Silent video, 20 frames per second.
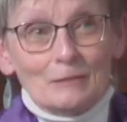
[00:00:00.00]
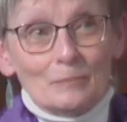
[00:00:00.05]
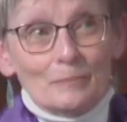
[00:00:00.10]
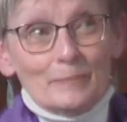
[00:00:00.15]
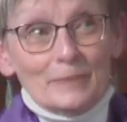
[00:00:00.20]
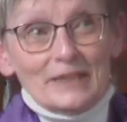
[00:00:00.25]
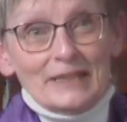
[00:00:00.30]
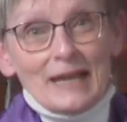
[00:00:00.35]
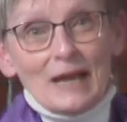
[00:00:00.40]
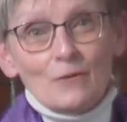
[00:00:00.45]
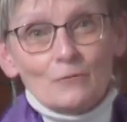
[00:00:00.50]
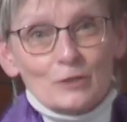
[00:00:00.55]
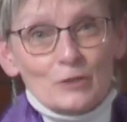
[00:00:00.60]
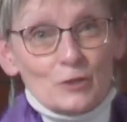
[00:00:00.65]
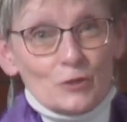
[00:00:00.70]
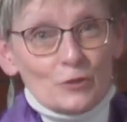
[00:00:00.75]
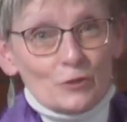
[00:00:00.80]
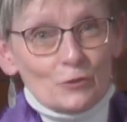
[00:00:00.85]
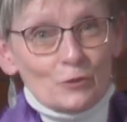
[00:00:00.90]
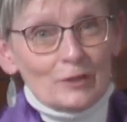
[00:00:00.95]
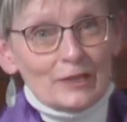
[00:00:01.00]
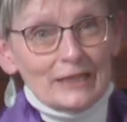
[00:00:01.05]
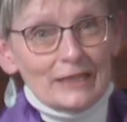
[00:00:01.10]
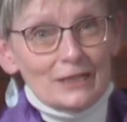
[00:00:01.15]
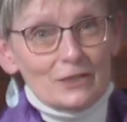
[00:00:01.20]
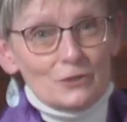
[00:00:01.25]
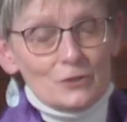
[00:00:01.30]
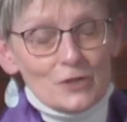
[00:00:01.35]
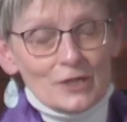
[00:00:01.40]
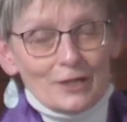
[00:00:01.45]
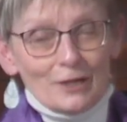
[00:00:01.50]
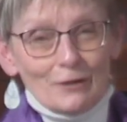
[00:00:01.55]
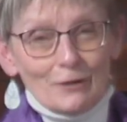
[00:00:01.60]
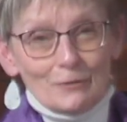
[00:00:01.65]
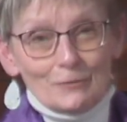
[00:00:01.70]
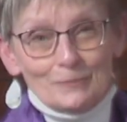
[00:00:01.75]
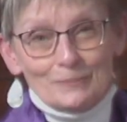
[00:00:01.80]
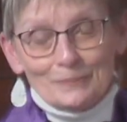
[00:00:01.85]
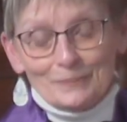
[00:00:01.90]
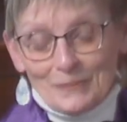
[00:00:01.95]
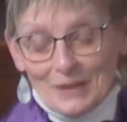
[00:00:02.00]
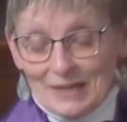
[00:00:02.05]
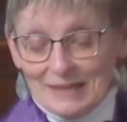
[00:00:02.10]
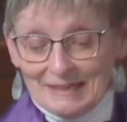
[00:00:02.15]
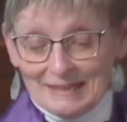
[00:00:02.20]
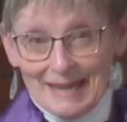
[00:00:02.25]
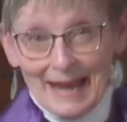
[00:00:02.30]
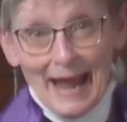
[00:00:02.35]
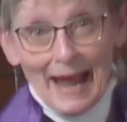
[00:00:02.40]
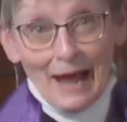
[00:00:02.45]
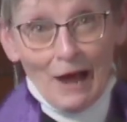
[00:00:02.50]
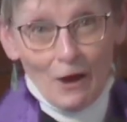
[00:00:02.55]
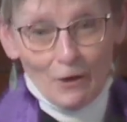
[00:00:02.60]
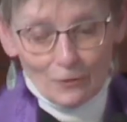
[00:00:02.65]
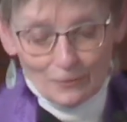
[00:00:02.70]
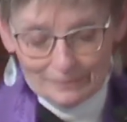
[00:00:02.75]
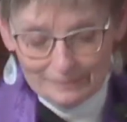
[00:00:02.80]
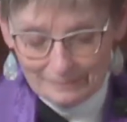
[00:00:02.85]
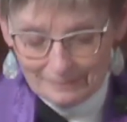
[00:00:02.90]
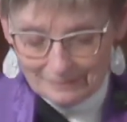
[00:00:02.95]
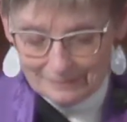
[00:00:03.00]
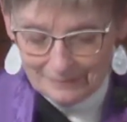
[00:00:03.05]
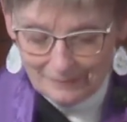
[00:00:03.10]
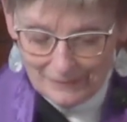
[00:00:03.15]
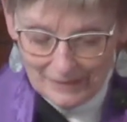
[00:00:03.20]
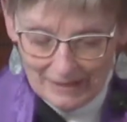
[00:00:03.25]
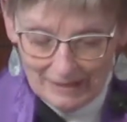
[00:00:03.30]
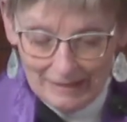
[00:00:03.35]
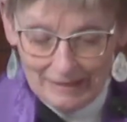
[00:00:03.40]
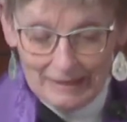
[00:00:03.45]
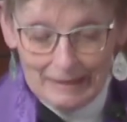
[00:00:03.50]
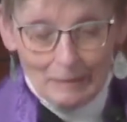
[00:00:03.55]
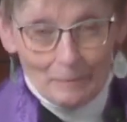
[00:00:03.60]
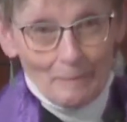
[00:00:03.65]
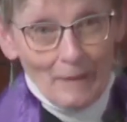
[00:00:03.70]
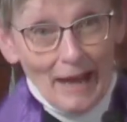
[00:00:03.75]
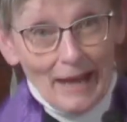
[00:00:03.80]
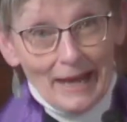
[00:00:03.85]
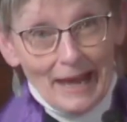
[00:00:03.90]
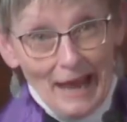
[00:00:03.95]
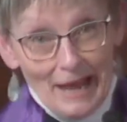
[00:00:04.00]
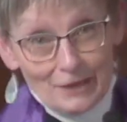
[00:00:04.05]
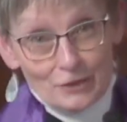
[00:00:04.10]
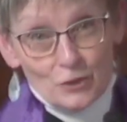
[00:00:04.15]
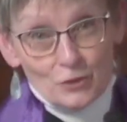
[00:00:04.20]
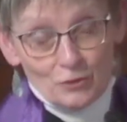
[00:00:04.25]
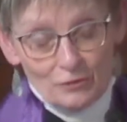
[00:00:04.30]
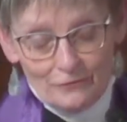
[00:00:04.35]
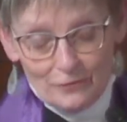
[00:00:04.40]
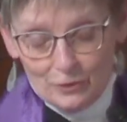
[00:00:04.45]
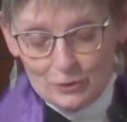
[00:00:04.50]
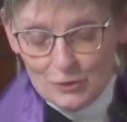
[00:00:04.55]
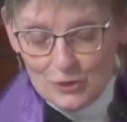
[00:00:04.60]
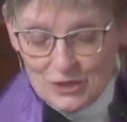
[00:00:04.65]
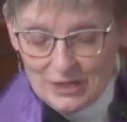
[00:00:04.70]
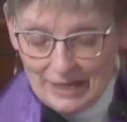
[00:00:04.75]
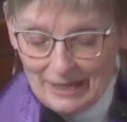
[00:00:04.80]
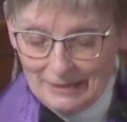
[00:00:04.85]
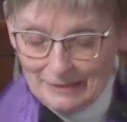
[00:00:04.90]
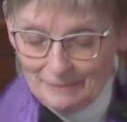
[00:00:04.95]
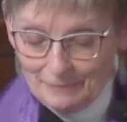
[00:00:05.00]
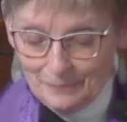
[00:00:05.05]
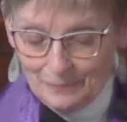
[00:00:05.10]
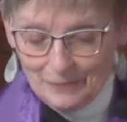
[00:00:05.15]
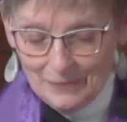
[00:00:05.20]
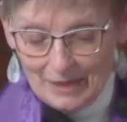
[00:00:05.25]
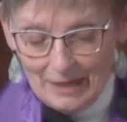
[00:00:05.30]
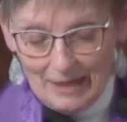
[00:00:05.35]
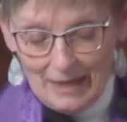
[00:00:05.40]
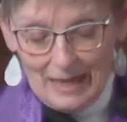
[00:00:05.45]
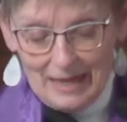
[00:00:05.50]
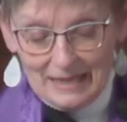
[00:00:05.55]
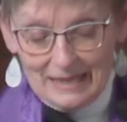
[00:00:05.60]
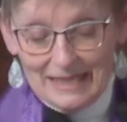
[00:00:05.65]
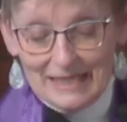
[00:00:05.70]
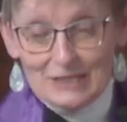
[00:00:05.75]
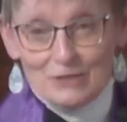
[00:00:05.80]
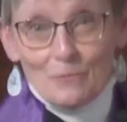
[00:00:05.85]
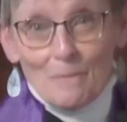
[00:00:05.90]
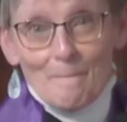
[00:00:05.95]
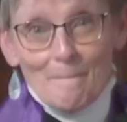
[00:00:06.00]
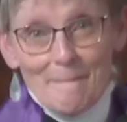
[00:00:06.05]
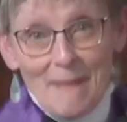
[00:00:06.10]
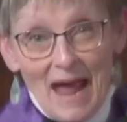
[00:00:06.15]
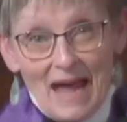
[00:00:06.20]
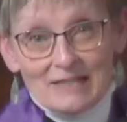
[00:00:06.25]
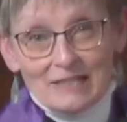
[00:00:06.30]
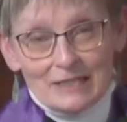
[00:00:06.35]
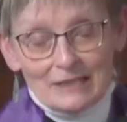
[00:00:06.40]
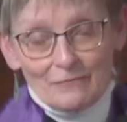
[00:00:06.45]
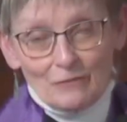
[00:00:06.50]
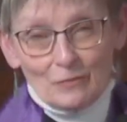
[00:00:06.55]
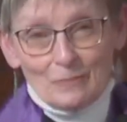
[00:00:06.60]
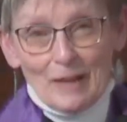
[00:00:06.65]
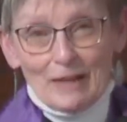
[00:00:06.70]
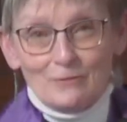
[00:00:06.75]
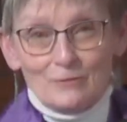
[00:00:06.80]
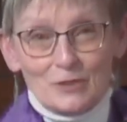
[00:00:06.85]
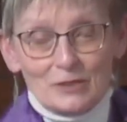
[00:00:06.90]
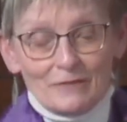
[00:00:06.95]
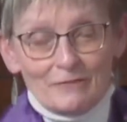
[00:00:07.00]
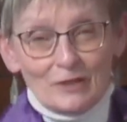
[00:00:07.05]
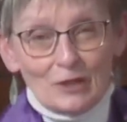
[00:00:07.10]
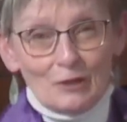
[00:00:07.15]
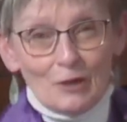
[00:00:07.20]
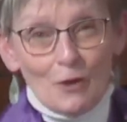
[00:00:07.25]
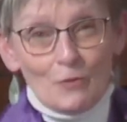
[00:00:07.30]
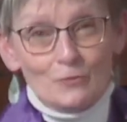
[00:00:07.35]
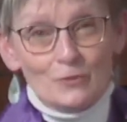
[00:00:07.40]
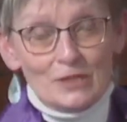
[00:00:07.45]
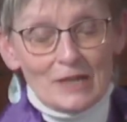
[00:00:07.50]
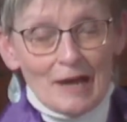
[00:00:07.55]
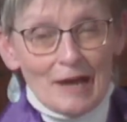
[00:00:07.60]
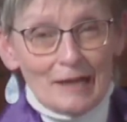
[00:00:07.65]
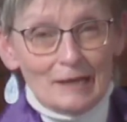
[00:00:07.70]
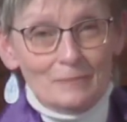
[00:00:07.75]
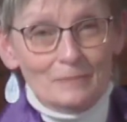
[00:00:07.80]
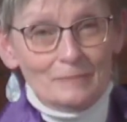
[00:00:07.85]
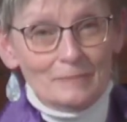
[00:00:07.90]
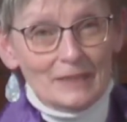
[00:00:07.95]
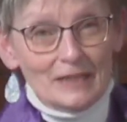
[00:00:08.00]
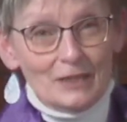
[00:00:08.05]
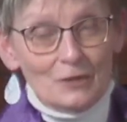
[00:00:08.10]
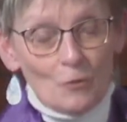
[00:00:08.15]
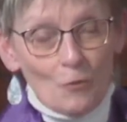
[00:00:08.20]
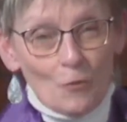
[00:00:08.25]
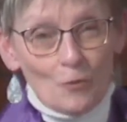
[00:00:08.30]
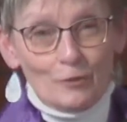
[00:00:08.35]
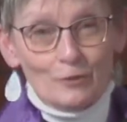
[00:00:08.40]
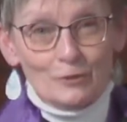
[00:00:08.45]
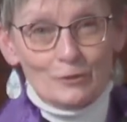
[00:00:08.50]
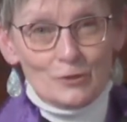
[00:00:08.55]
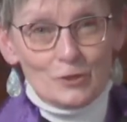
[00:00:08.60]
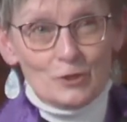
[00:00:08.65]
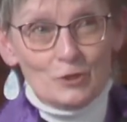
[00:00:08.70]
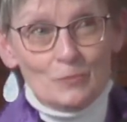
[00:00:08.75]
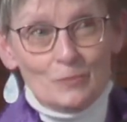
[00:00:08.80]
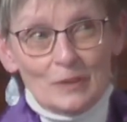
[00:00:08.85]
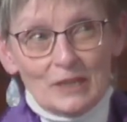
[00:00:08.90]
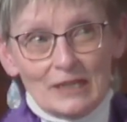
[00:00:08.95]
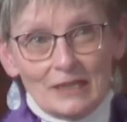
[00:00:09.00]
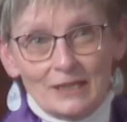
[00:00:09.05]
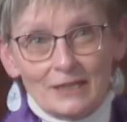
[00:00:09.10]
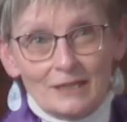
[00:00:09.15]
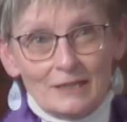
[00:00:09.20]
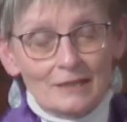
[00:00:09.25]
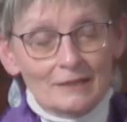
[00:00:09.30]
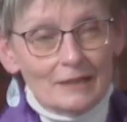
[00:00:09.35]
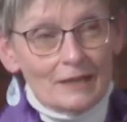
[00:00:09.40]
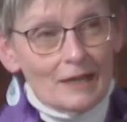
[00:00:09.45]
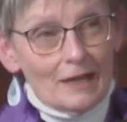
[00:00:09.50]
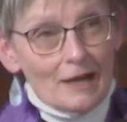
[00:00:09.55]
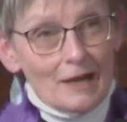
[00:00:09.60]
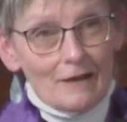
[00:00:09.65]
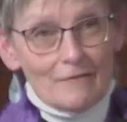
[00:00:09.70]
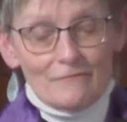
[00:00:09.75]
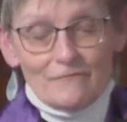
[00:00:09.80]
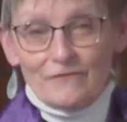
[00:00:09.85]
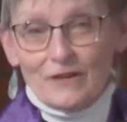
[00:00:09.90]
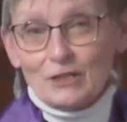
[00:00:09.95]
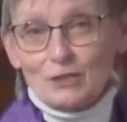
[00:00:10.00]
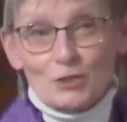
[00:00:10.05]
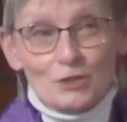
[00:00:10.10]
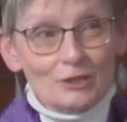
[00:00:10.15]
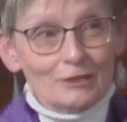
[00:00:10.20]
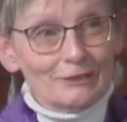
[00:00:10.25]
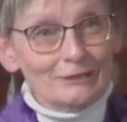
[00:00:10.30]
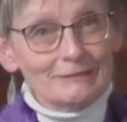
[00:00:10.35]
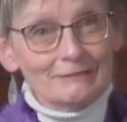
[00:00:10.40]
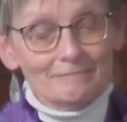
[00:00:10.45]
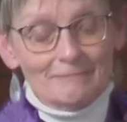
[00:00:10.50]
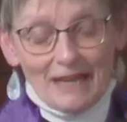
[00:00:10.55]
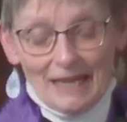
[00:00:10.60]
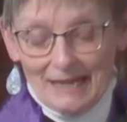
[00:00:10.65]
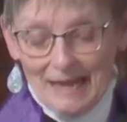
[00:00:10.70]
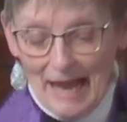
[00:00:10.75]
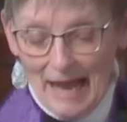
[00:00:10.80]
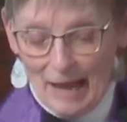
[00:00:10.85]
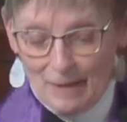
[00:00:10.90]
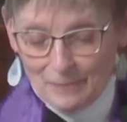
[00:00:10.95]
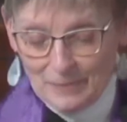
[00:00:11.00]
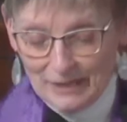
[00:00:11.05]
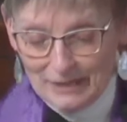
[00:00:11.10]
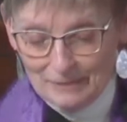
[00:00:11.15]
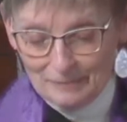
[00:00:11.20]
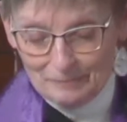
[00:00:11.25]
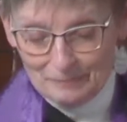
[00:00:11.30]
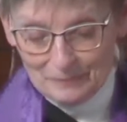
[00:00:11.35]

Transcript: But that was 30 years ago. Now, my extrovert son needs massive amounts of alone time in order to be functional and happy.